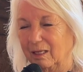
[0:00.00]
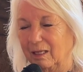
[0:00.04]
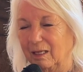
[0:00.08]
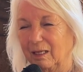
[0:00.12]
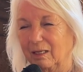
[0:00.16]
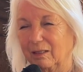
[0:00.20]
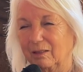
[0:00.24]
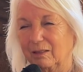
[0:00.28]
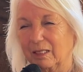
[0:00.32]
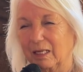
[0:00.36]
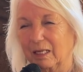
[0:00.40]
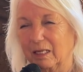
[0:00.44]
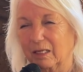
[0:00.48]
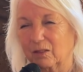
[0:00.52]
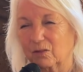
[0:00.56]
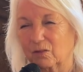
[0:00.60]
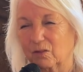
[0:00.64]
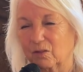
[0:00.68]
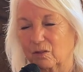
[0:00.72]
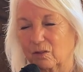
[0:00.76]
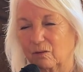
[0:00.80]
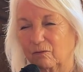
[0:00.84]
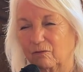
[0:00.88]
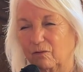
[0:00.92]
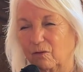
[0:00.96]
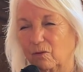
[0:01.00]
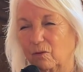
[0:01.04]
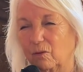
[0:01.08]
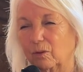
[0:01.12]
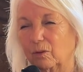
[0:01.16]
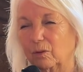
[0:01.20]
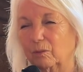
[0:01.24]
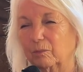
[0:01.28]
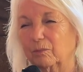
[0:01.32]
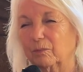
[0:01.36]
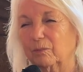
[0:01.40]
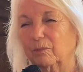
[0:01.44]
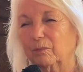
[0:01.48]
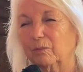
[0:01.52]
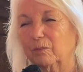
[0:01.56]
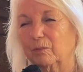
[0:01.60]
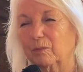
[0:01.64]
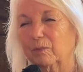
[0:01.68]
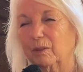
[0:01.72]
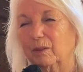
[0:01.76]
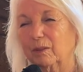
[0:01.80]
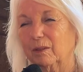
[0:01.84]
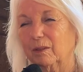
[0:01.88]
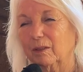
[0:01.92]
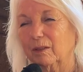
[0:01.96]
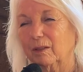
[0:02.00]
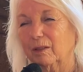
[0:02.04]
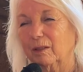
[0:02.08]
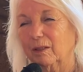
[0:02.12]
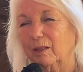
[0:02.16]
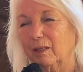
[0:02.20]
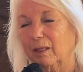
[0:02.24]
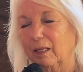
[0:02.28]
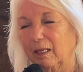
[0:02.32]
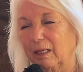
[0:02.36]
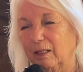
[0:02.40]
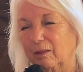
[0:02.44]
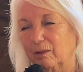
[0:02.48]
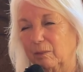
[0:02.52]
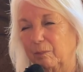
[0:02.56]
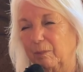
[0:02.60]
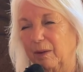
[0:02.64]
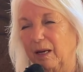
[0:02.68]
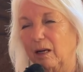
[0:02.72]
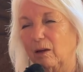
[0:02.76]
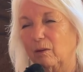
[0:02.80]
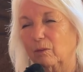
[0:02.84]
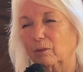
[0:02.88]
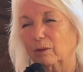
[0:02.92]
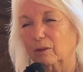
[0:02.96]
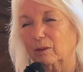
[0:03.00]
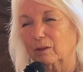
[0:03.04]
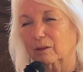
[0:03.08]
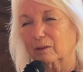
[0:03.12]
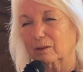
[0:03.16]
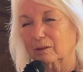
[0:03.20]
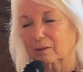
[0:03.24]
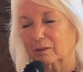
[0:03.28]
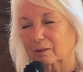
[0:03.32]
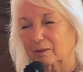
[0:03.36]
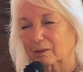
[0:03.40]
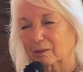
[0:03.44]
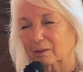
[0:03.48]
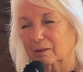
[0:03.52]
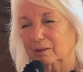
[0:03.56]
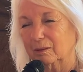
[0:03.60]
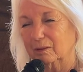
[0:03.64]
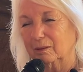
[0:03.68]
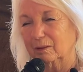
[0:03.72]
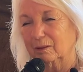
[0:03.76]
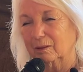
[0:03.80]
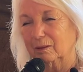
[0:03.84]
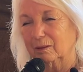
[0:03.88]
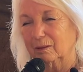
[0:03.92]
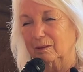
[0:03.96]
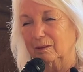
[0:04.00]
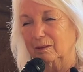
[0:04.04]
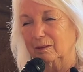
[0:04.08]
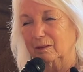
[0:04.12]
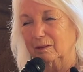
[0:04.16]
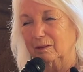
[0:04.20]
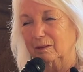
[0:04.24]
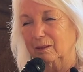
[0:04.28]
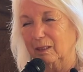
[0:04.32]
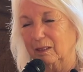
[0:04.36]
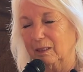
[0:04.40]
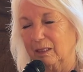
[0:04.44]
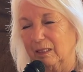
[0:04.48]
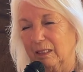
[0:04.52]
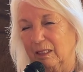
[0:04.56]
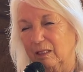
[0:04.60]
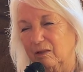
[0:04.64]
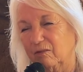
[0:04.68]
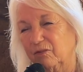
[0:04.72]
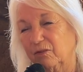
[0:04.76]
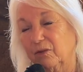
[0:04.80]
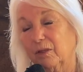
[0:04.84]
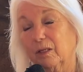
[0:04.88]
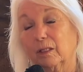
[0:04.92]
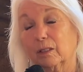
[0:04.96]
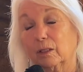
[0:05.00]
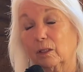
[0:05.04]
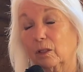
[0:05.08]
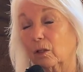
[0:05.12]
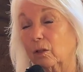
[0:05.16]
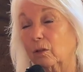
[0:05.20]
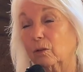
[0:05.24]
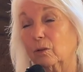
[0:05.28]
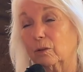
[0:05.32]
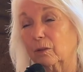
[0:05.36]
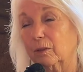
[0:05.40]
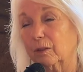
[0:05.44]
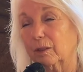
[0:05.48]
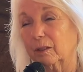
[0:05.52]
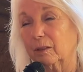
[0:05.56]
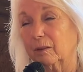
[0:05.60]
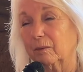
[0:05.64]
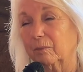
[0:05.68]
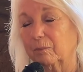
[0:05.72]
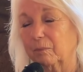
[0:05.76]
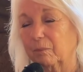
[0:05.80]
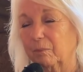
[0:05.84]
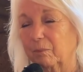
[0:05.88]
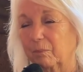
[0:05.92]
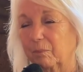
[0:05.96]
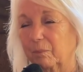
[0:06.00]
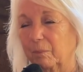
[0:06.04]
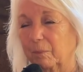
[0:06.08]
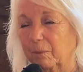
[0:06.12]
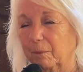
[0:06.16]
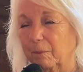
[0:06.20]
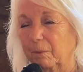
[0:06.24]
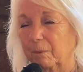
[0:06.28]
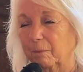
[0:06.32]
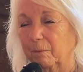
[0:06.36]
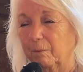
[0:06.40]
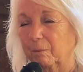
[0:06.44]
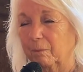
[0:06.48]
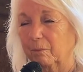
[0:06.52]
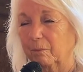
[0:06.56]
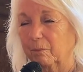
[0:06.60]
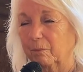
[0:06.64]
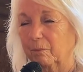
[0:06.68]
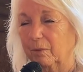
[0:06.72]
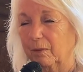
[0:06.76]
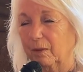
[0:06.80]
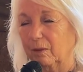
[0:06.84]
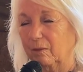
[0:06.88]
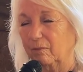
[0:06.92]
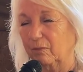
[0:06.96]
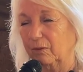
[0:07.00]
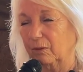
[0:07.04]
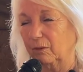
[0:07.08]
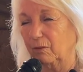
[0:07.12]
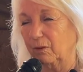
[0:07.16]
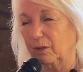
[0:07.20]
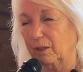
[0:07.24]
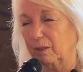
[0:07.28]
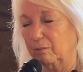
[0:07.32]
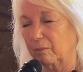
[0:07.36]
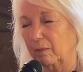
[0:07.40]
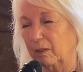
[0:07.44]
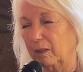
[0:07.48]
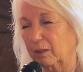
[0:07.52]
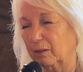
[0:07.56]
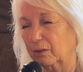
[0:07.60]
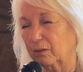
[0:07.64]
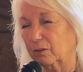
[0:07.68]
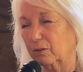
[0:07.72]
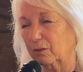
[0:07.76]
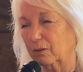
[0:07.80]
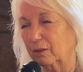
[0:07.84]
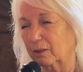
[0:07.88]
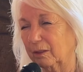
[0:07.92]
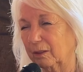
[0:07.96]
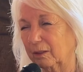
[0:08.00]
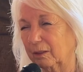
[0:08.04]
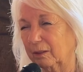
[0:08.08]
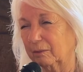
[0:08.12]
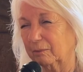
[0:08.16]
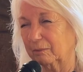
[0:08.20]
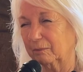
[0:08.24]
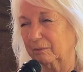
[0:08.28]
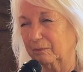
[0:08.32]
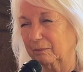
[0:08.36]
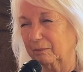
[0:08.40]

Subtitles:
and takes the form and the power and the infinite glory of the great Maitreya,